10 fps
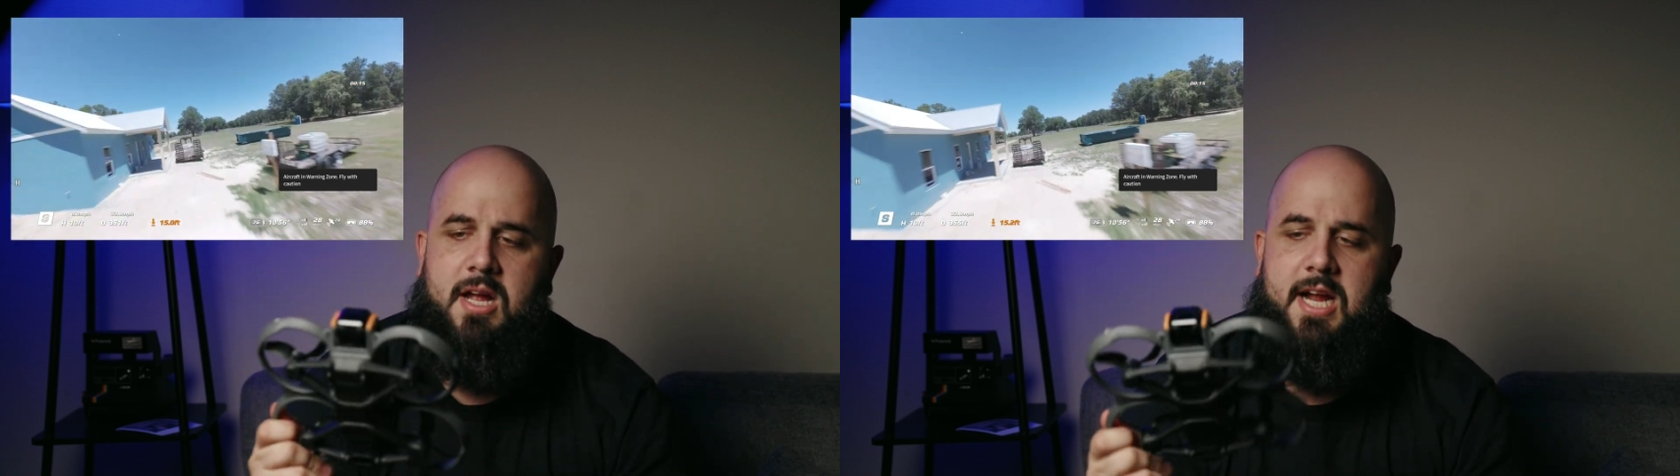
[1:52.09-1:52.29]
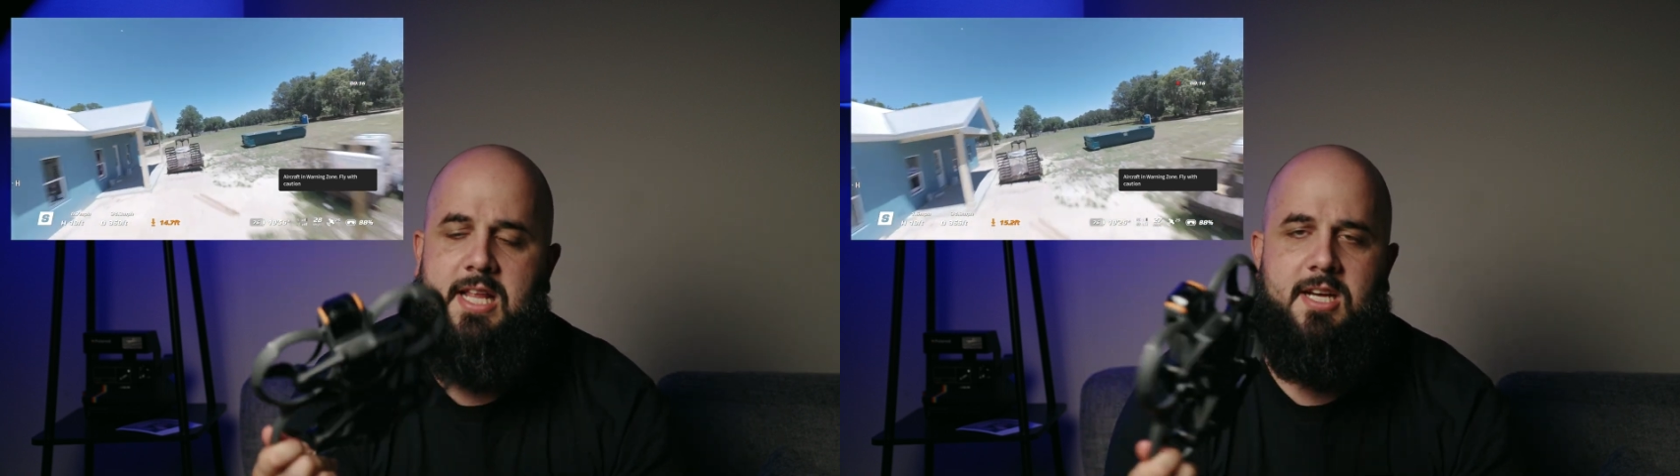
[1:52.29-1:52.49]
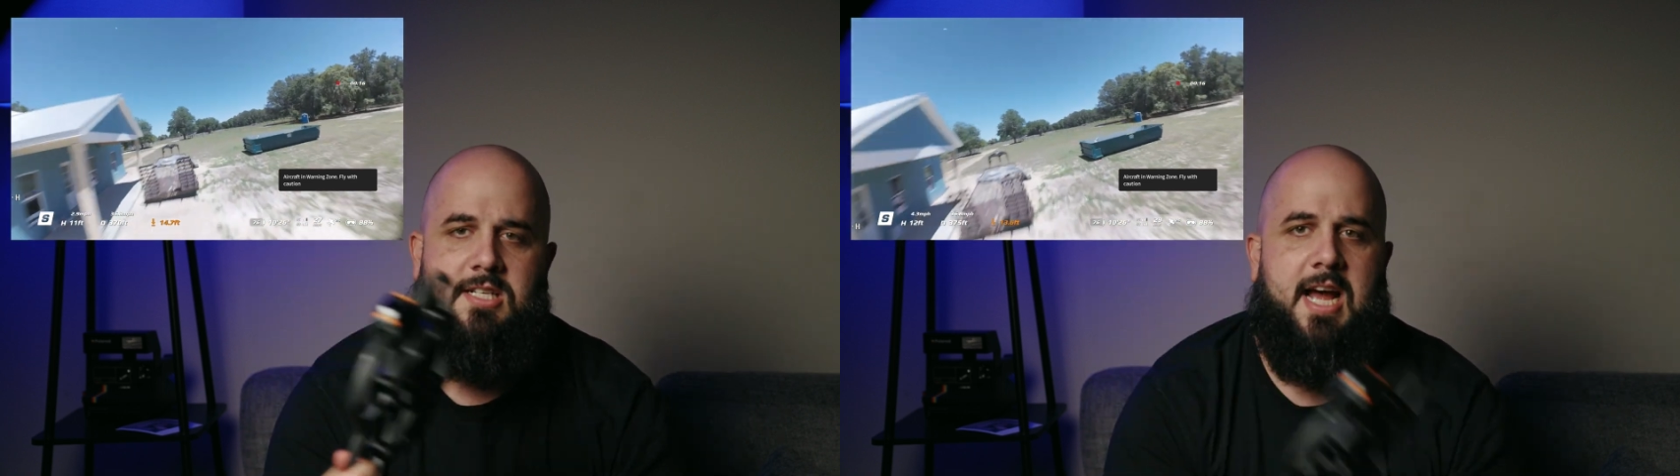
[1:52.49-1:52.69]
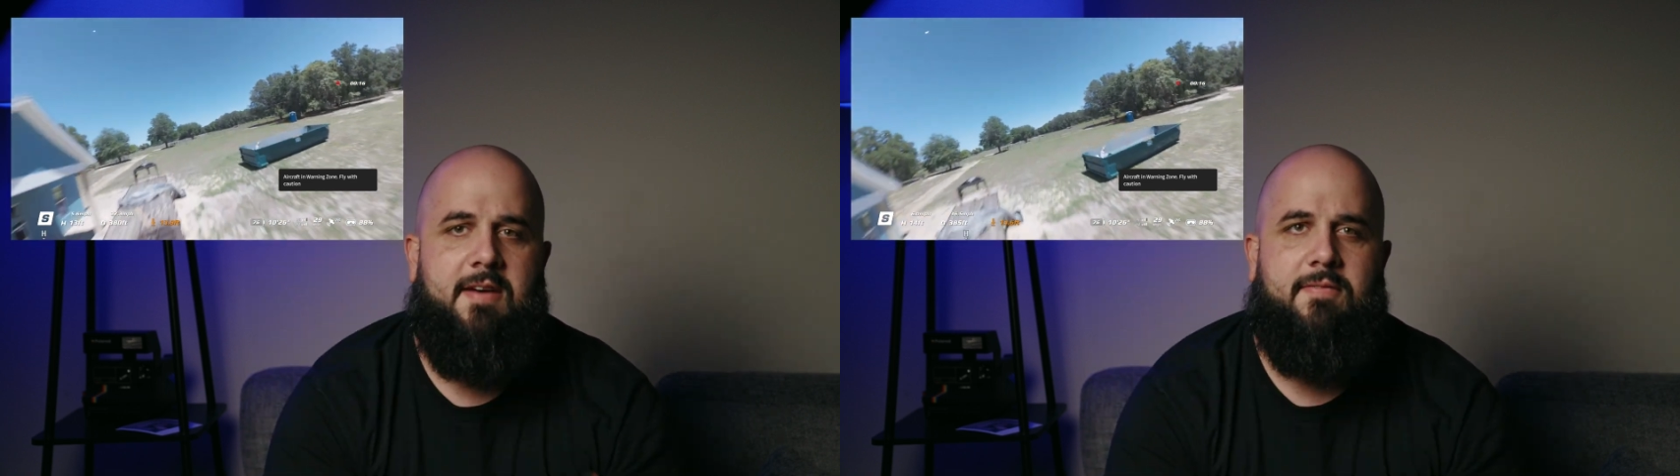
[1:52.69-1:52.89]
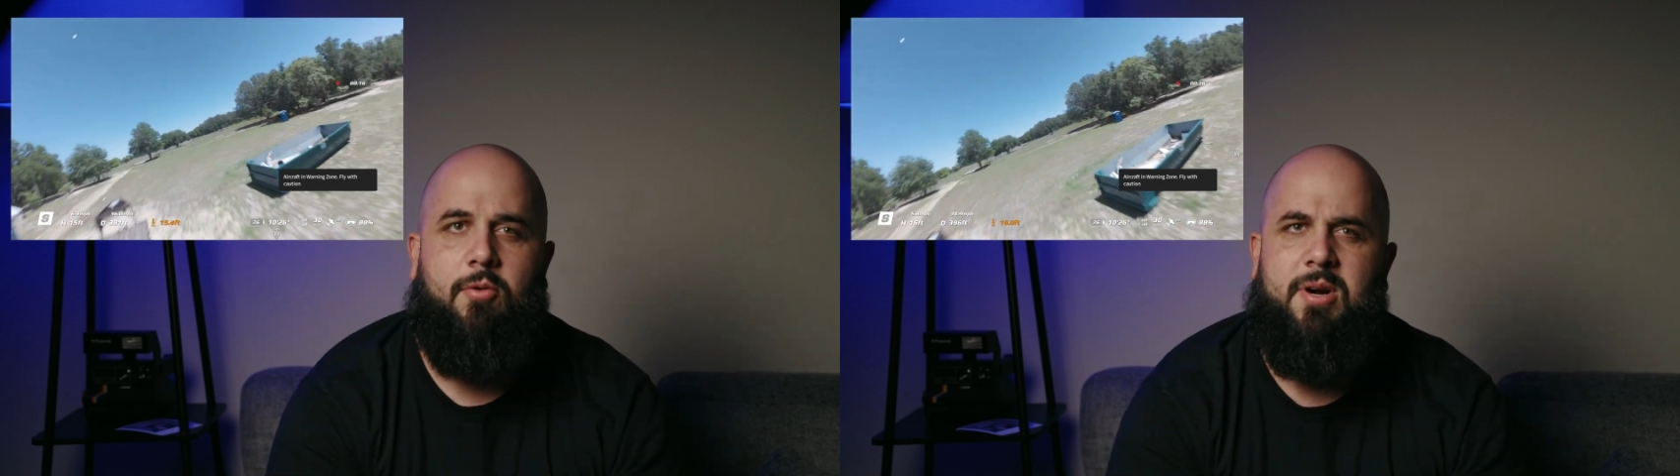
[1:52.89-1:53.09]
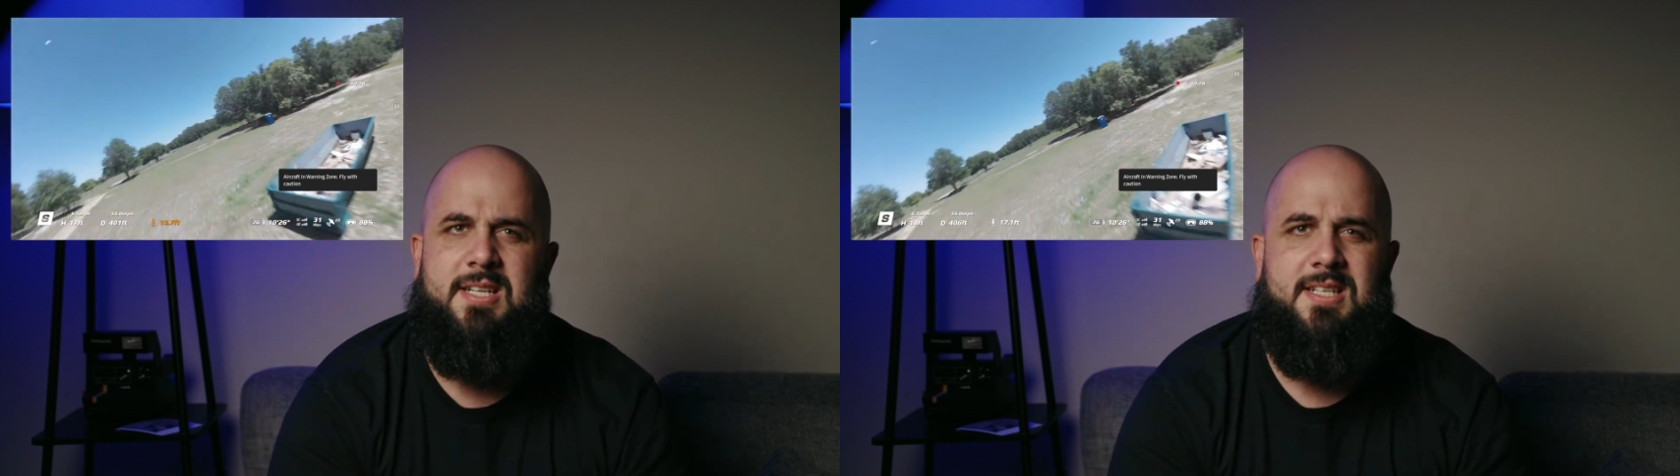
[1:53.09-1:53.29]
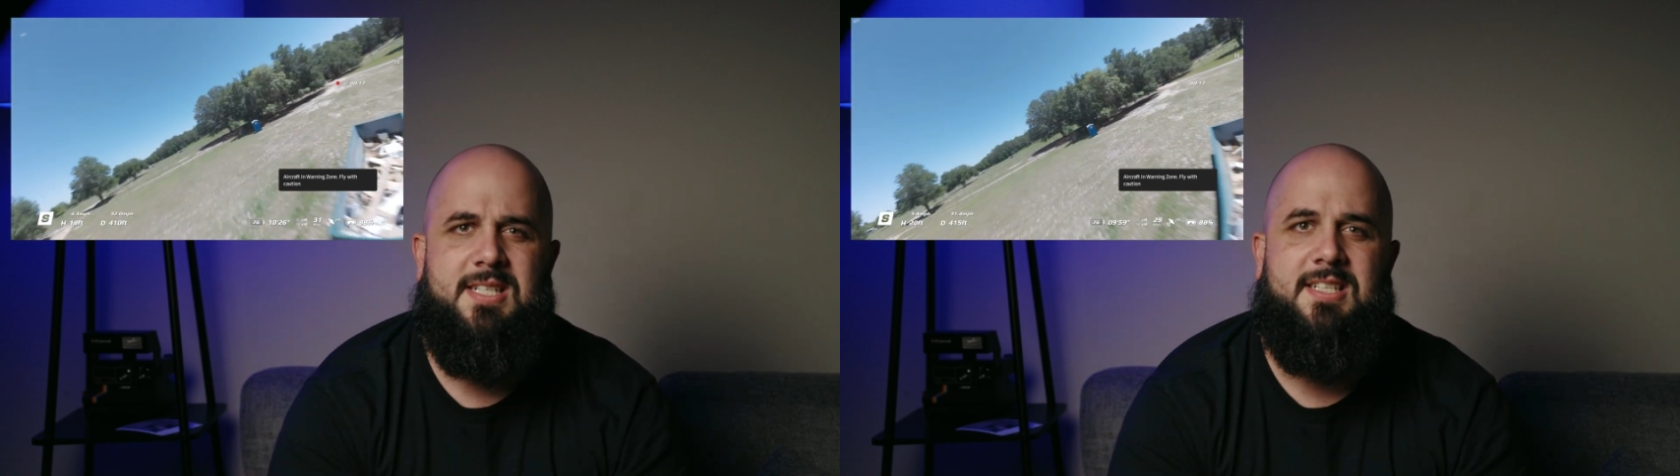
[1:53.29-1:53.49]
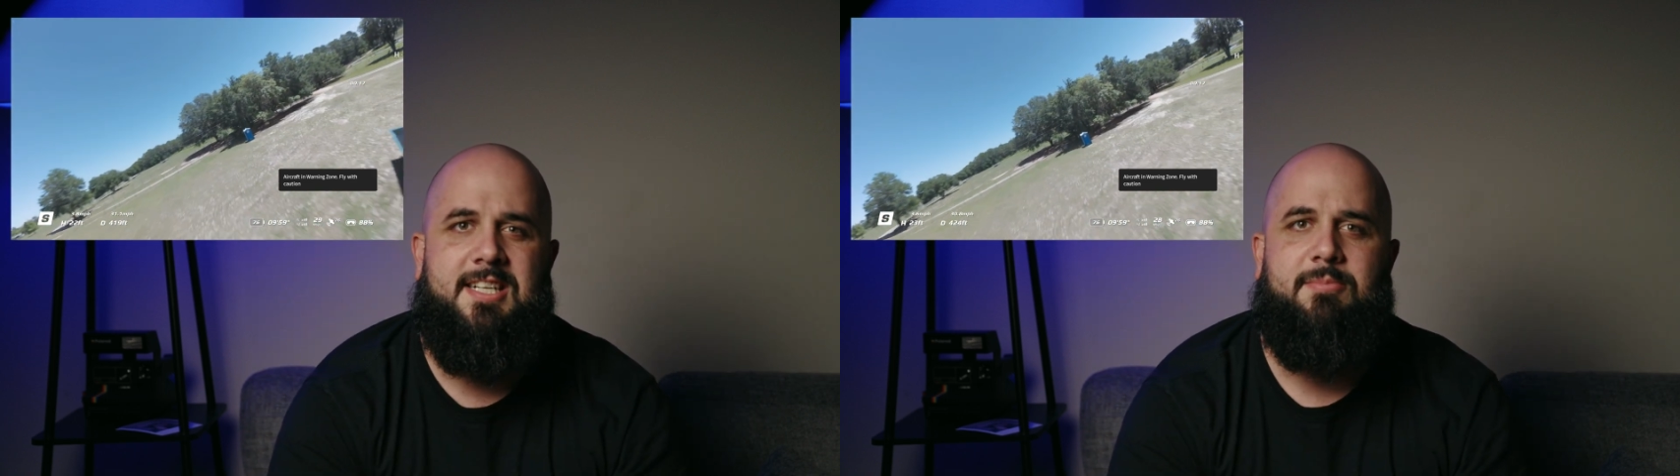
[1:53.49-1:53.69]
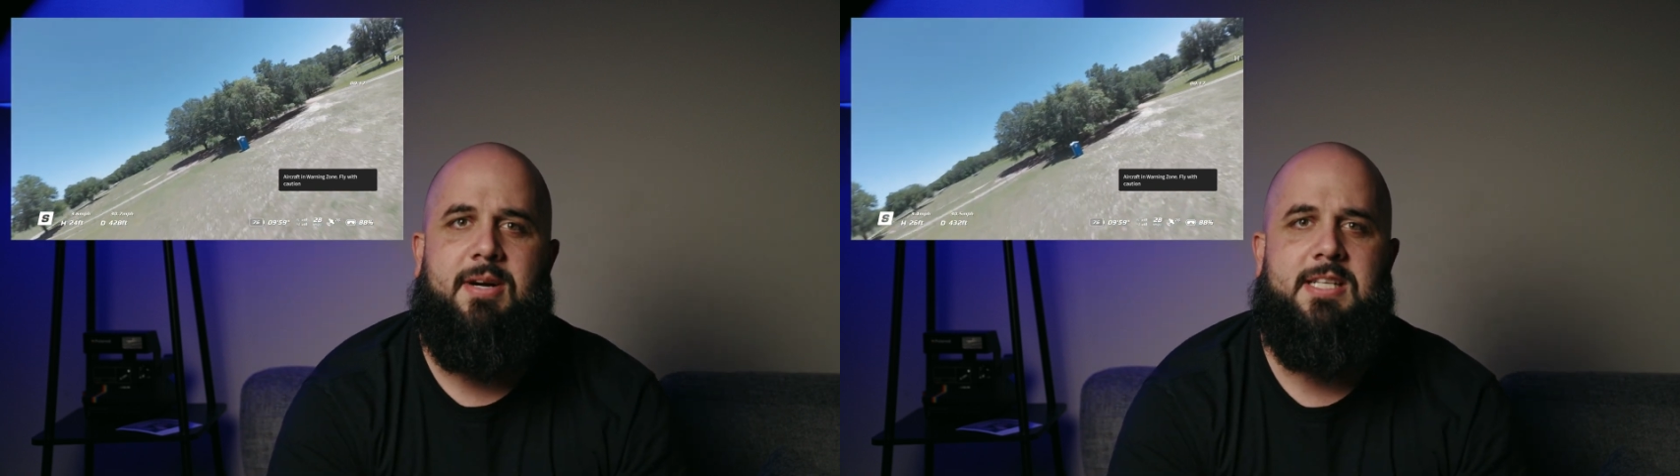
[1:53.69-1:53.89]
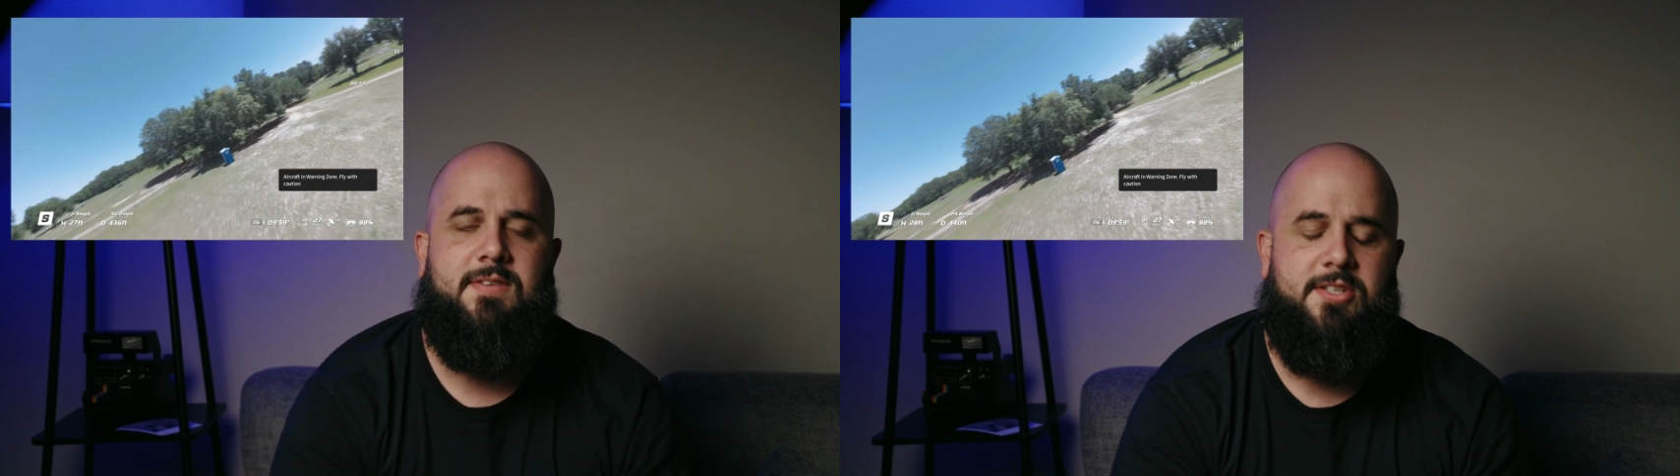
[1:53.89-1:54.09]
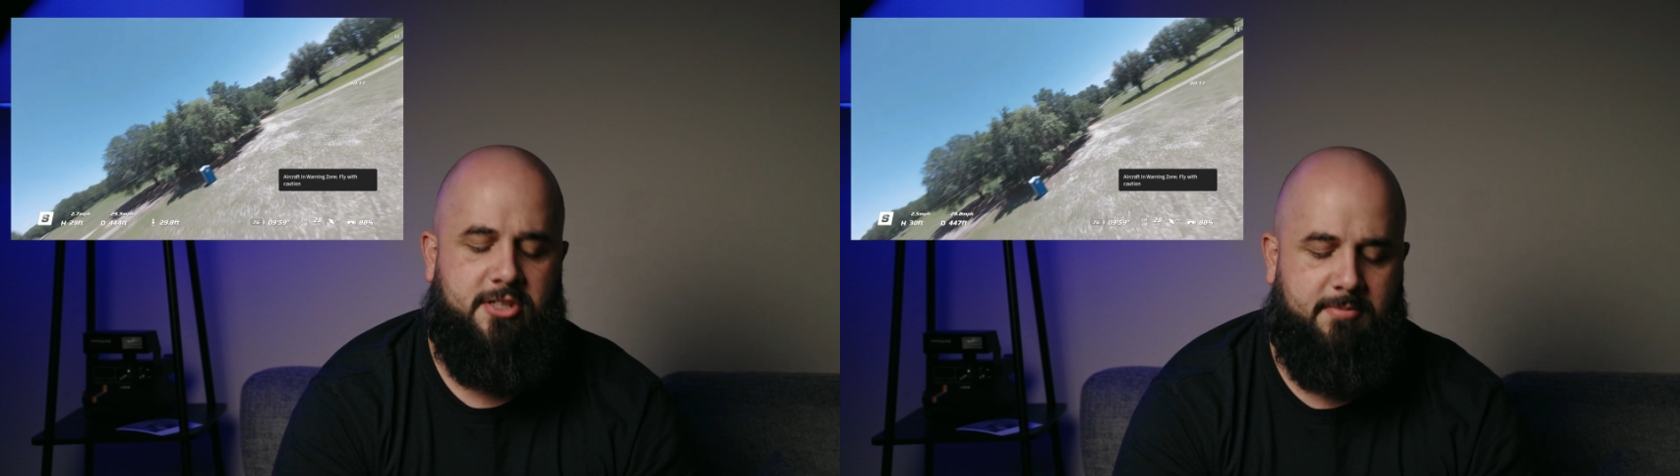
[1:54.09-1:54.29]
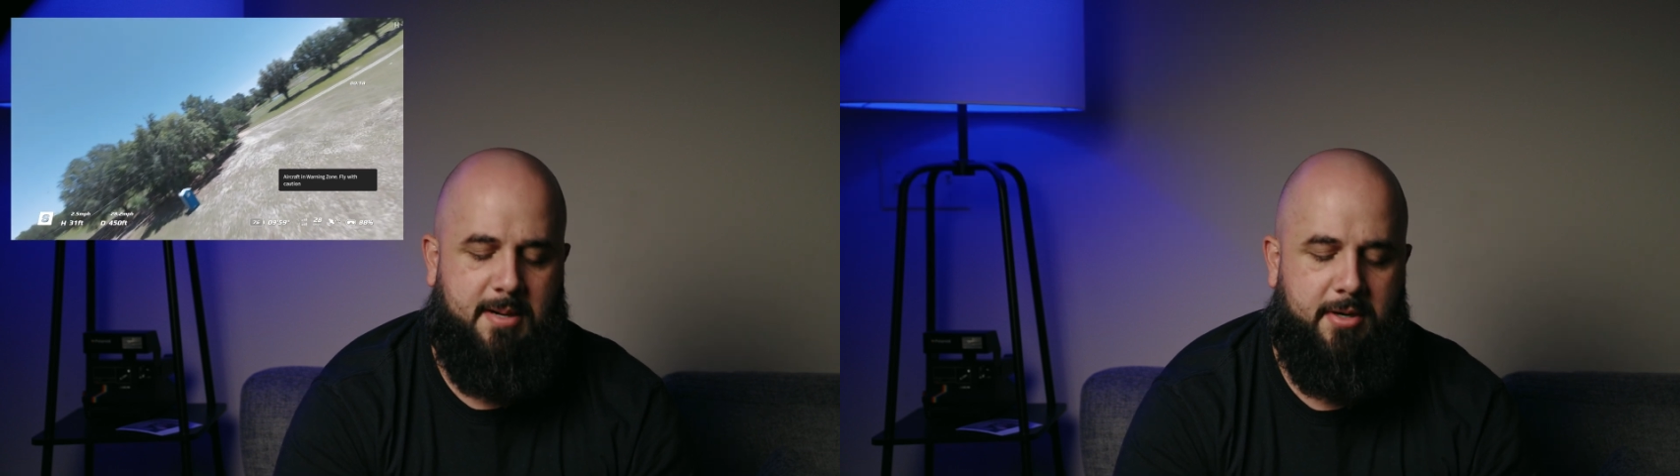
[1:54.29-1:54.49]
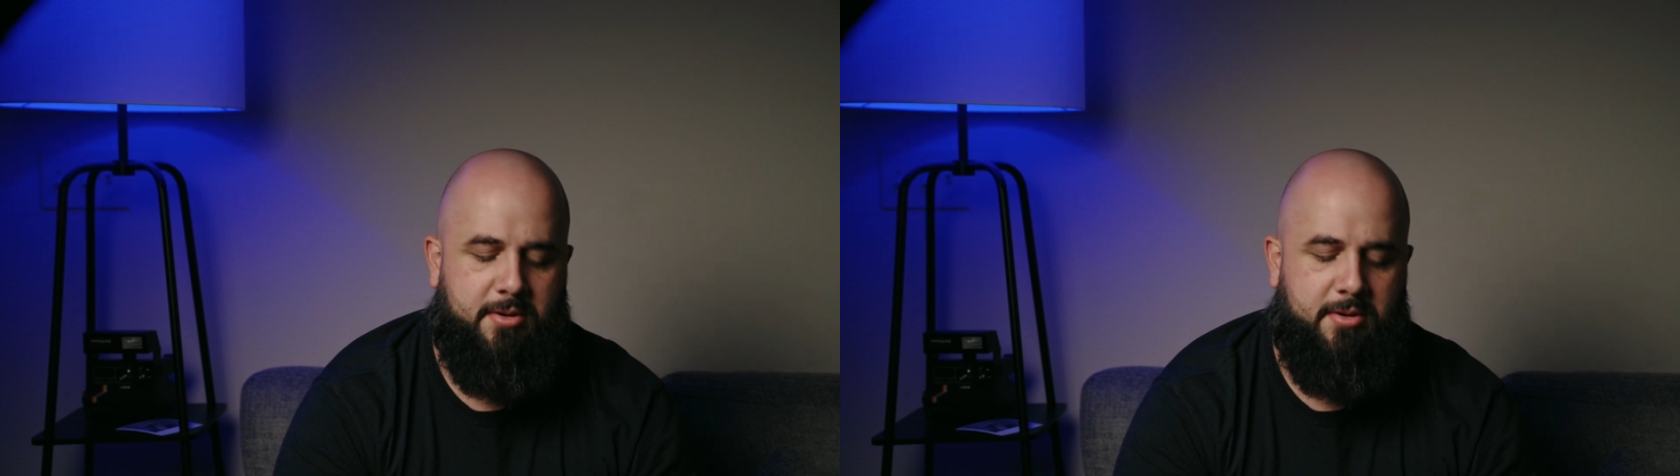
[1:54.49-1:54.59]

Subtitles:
It does have 46 gigabytes of internal memory,